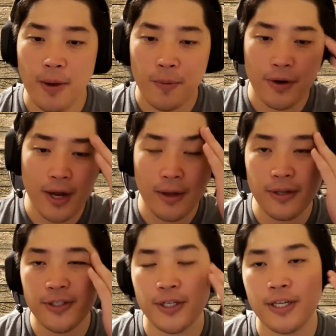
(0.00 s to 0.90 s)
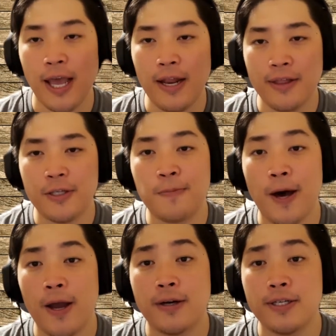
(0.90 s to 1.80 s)
We're not just getting this
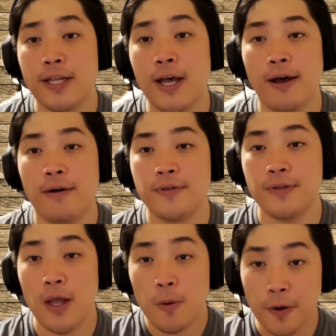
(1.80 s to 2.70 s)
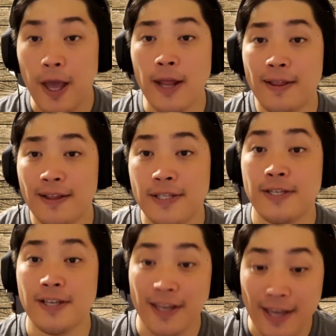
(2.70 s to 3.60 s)
by ourselves, we're getting this
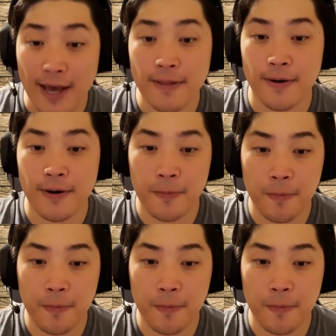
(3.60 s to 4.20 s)
together.